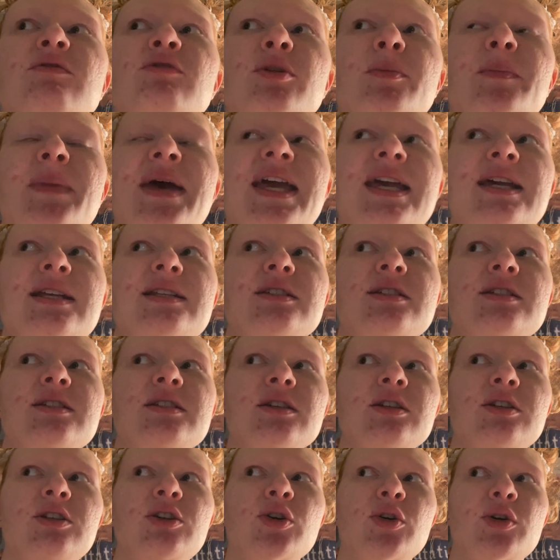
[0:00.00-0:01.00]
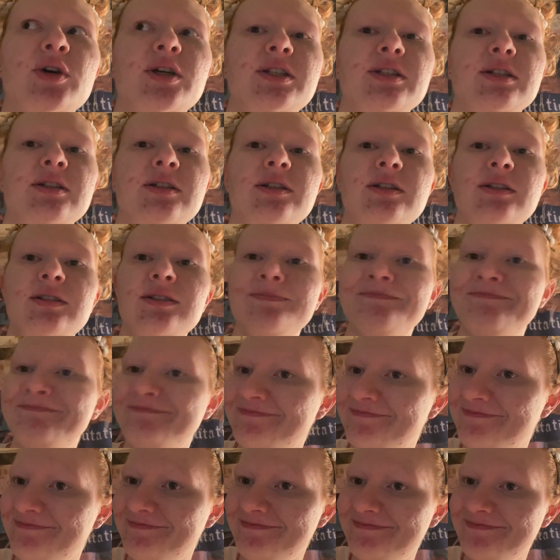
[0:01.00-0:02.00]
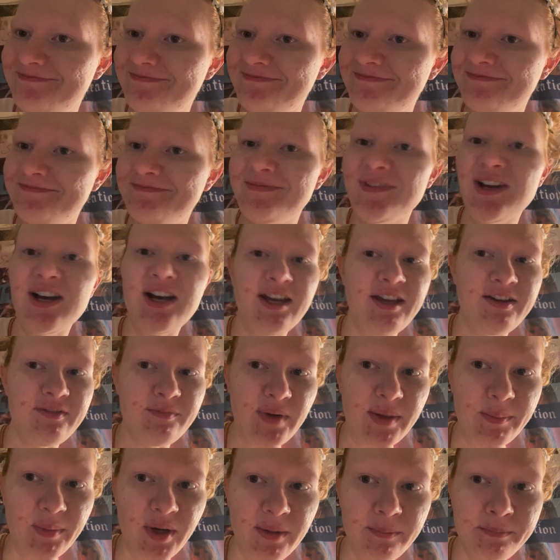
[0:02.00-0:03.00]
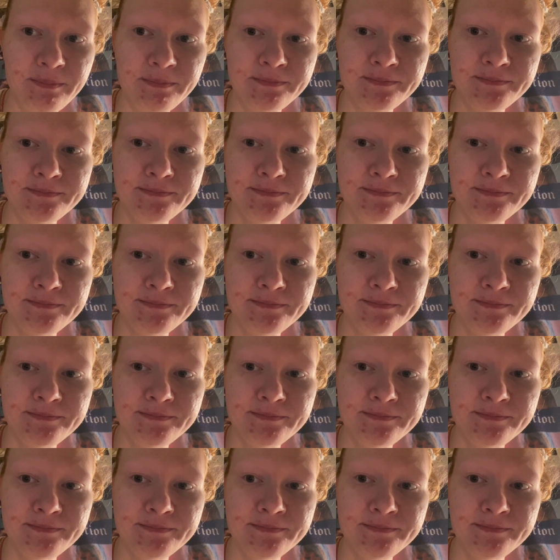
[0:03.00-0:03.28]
remains good. I have my mom.